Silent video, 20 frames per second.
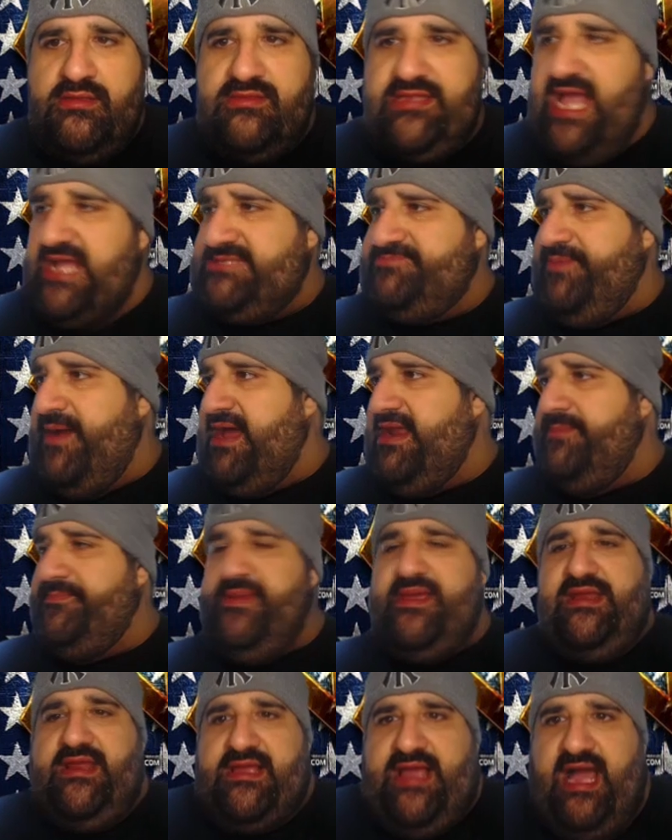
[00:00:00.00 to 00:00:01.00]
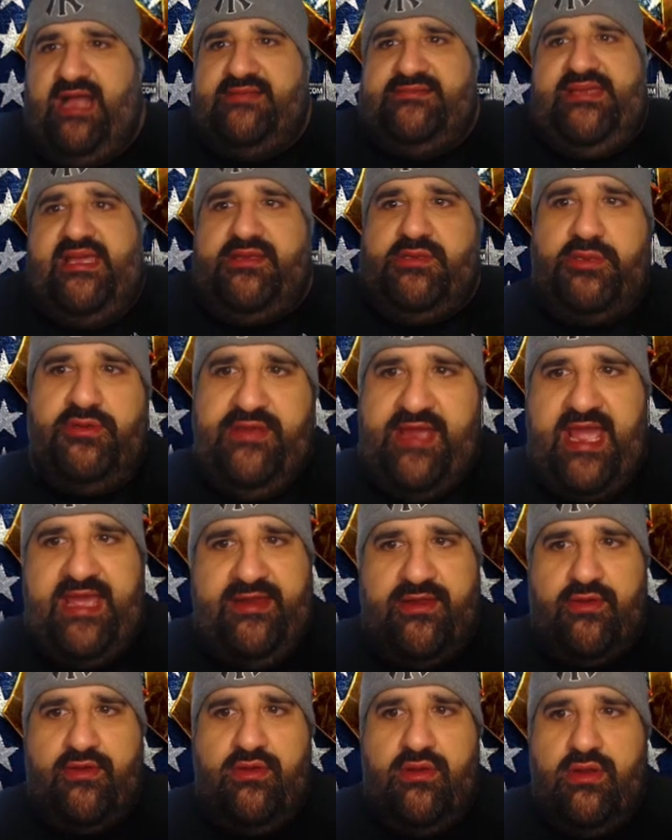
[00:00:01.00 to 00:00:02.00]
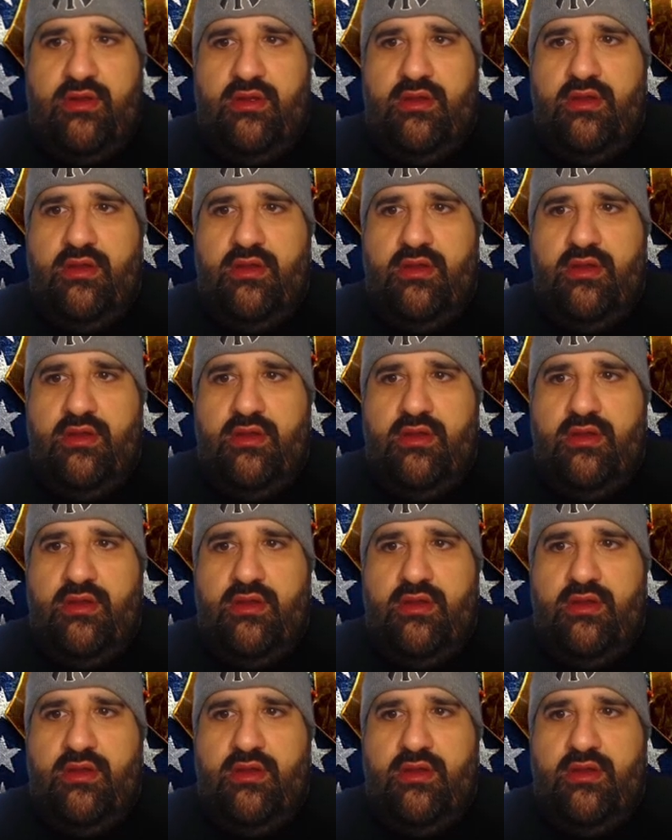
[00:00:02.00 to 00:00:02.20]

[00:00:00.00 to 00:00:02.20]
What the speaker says: That's part of being a content creator